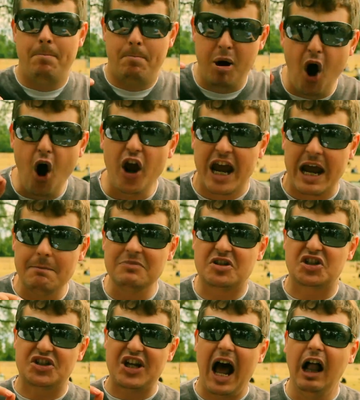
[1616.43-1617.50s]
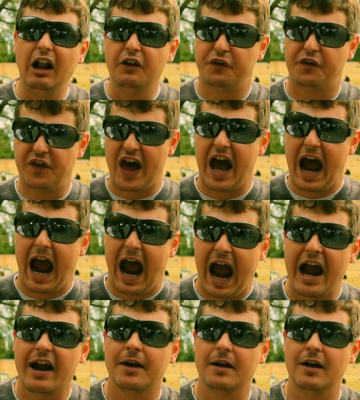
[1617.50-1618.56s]
put himself
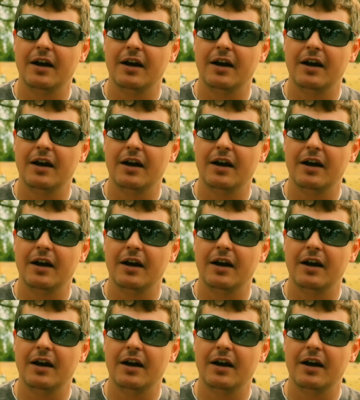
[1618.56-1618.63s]
there